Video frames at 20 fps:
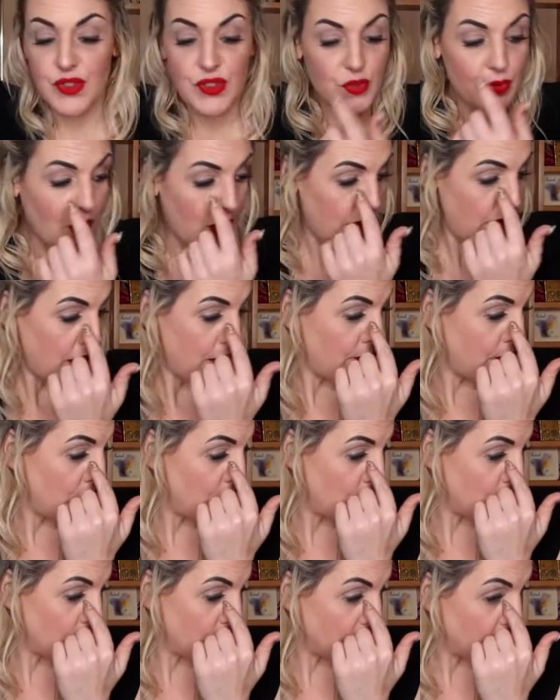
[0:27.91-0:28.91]
So I am
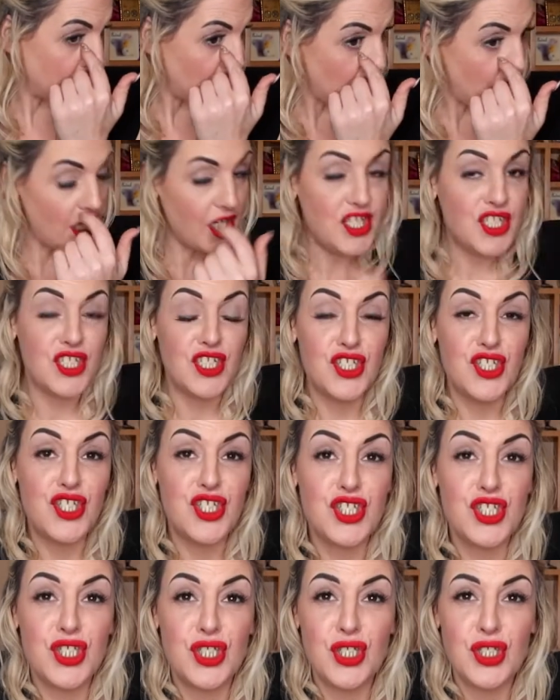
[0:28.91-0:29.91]
using the Light and
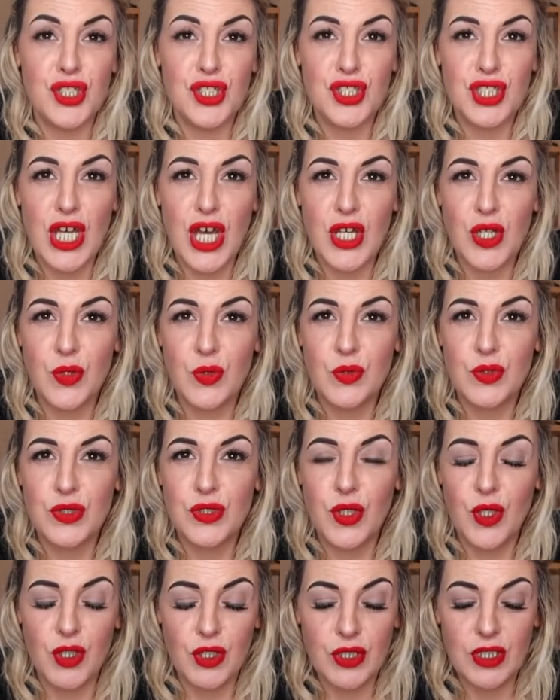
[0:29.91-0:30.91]
Shadows
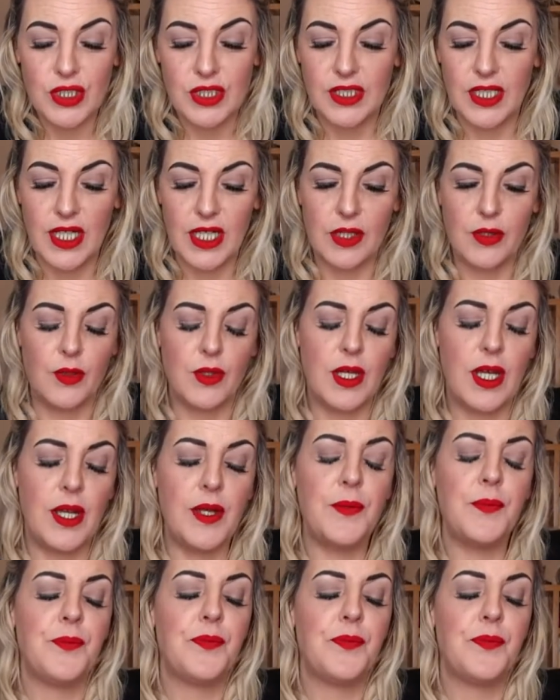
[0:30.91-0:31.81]
Oracle deck, okay?